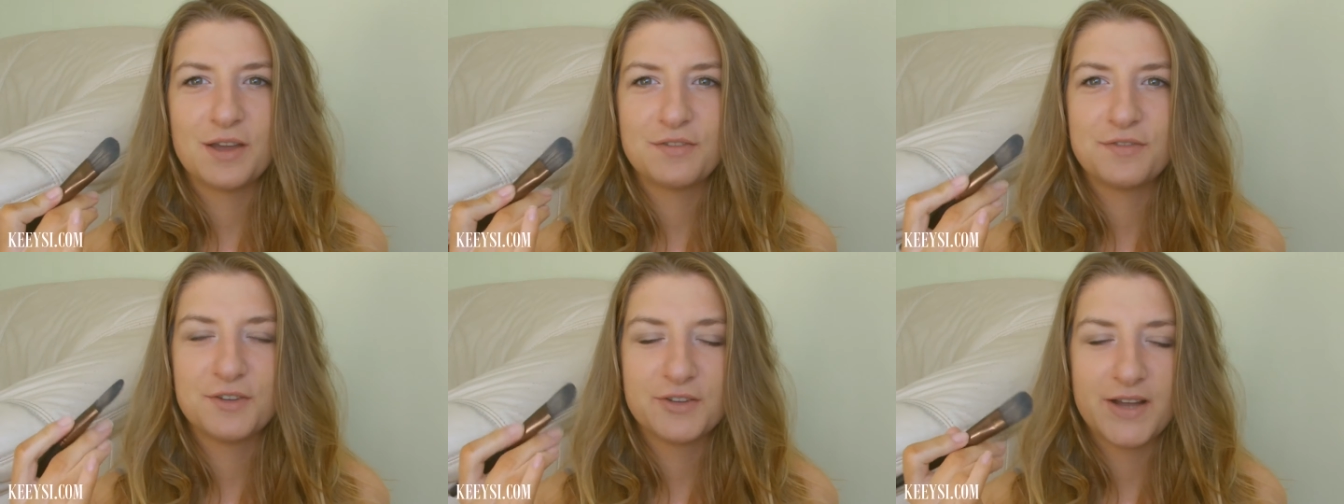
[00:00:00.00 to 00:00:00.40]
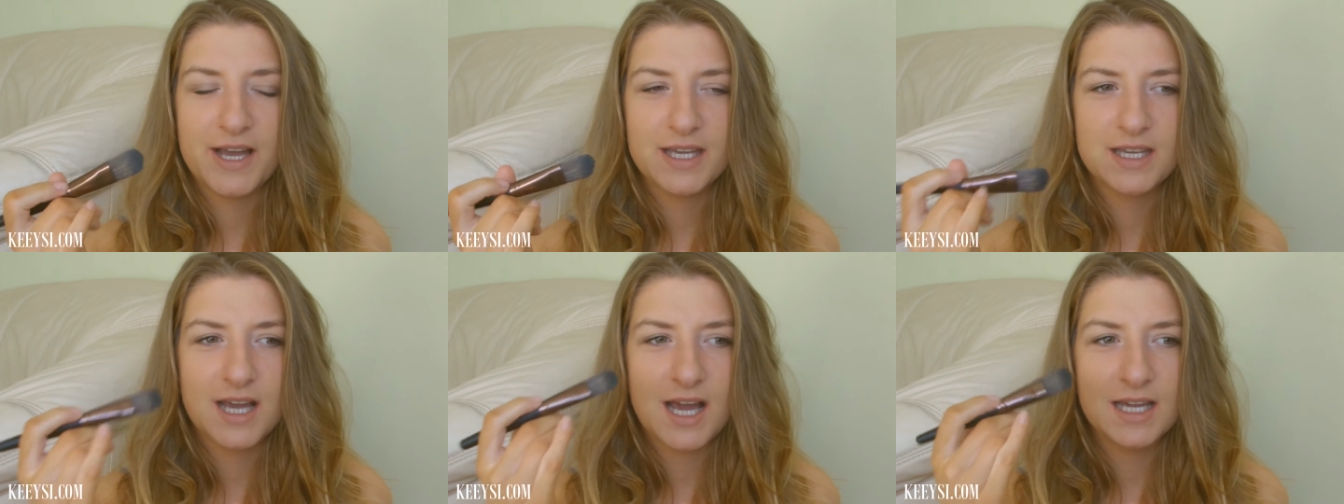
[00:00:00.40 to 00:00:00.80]
I feel
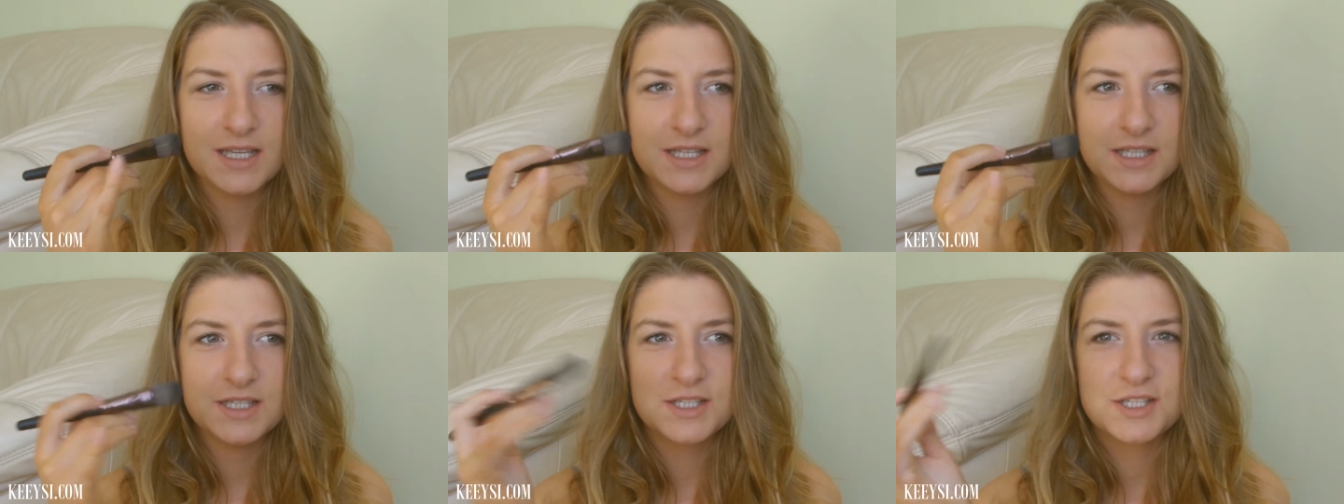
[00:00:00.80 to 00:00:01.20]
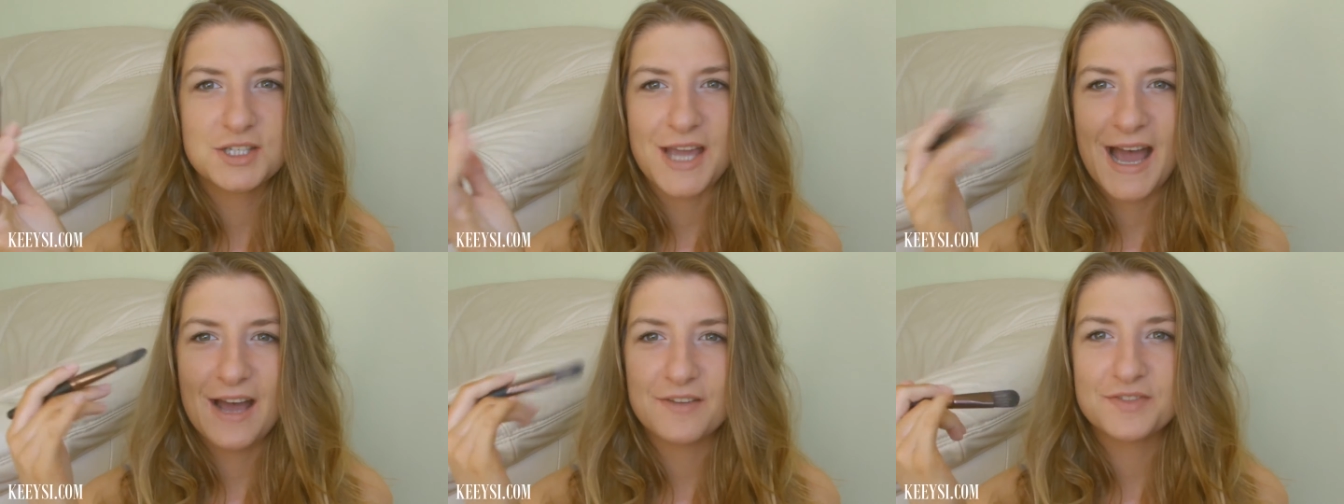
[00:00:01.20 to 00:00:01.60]
like I need to
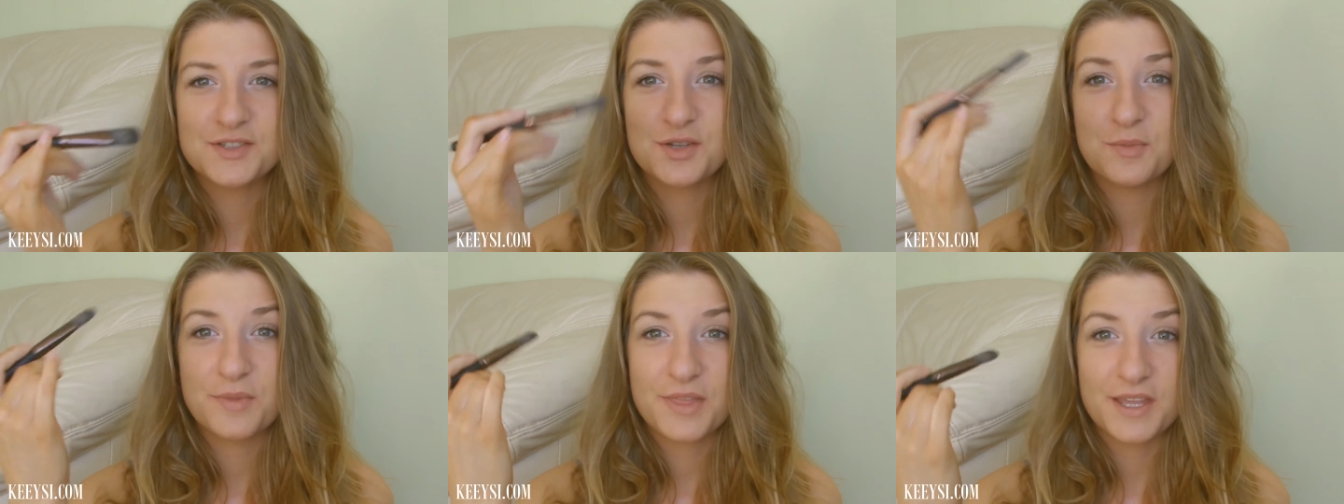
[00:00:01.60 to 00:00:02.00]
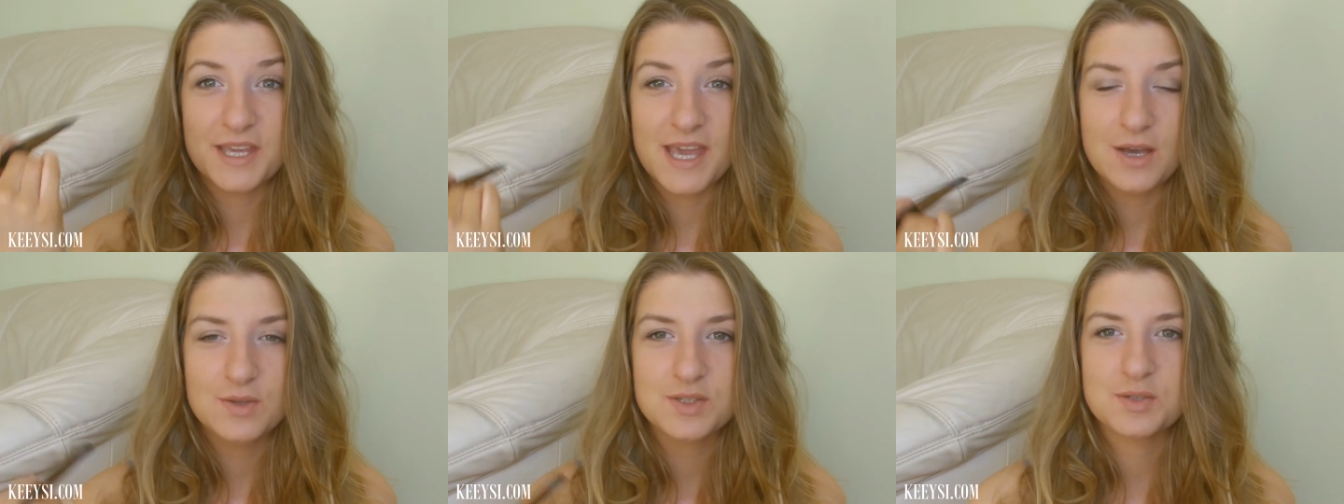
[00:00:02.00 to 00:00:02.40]
have something
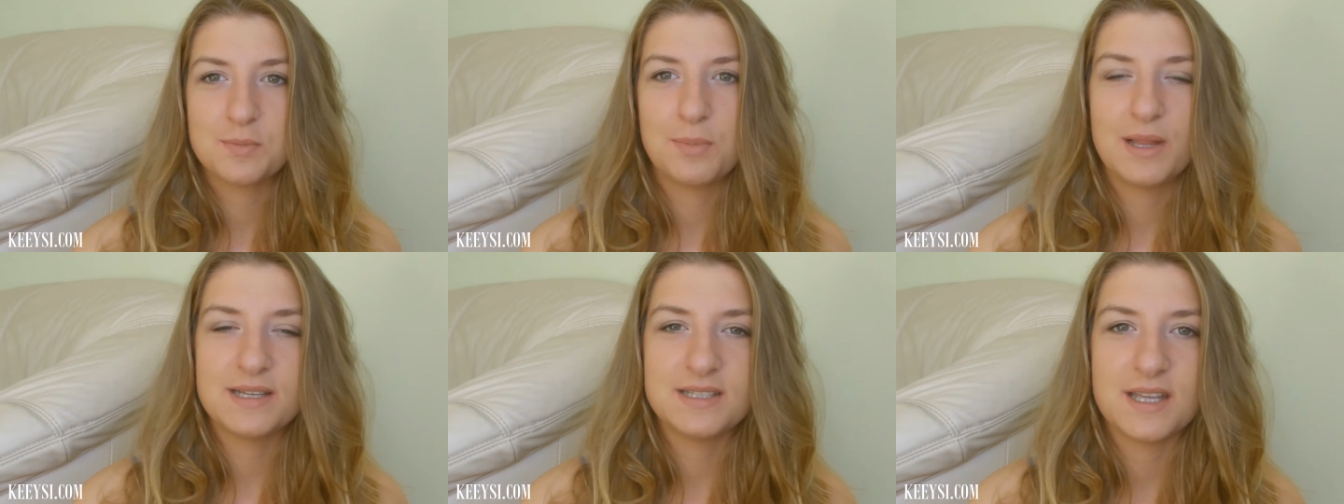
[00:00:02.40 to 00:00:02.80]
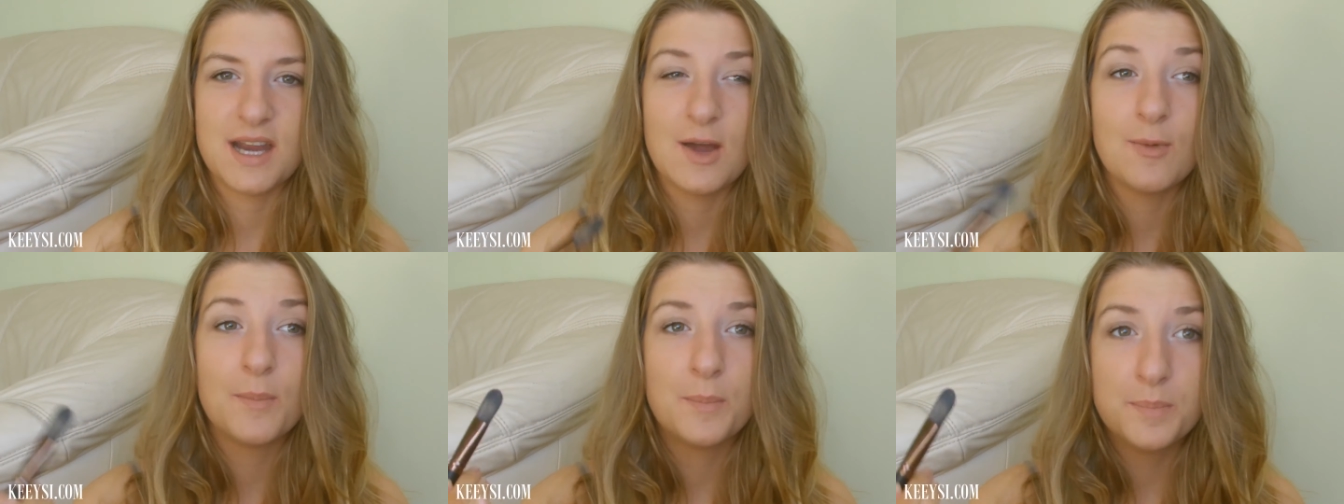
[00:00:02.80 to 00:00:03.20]
else to blend it
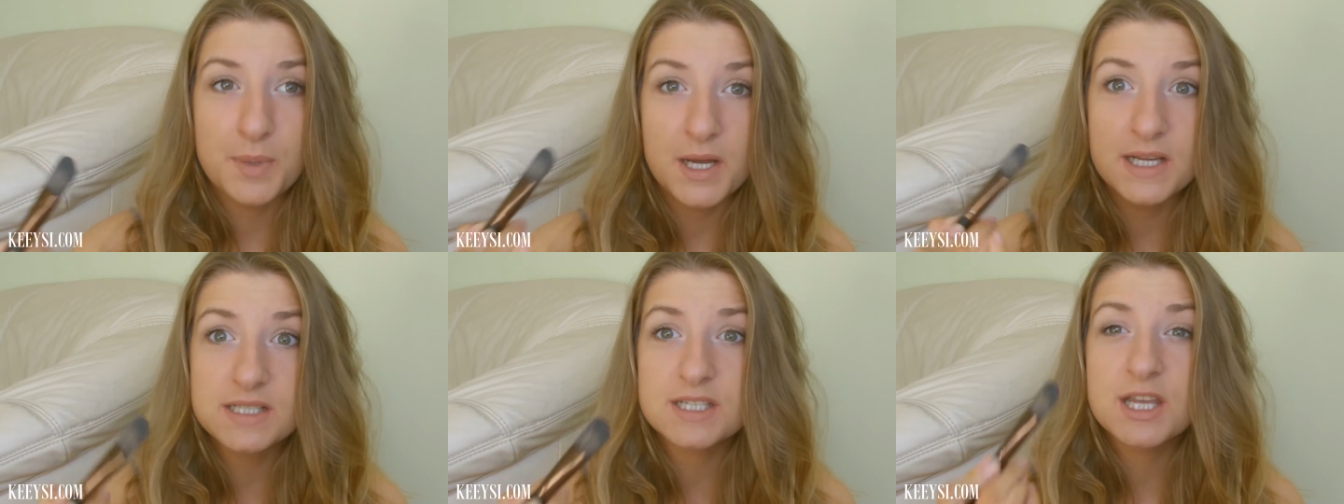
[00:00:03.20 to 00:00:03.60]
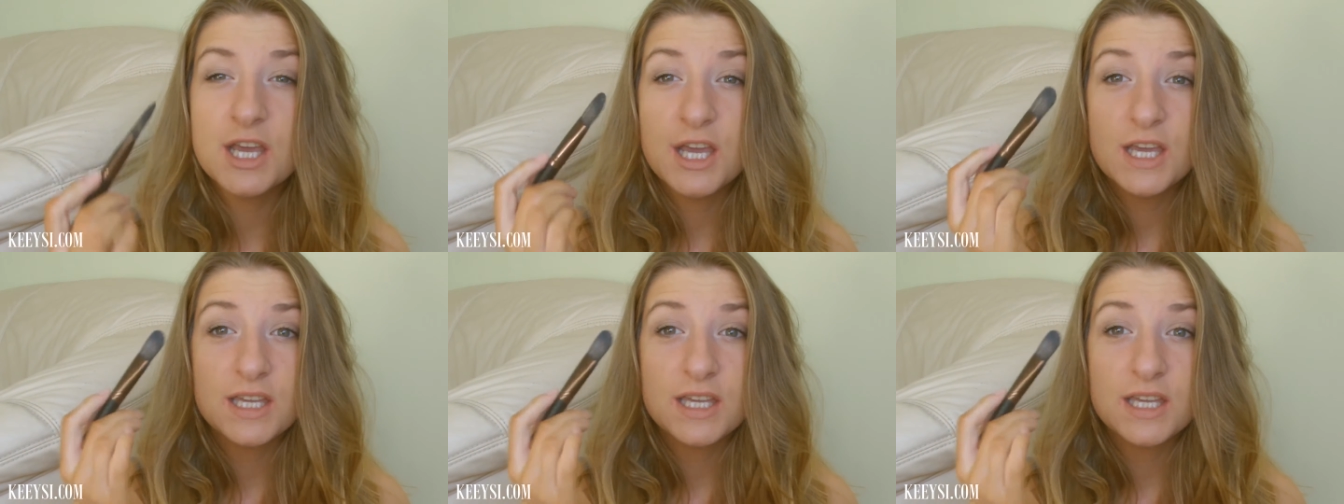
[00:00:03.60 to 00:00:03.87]
out. But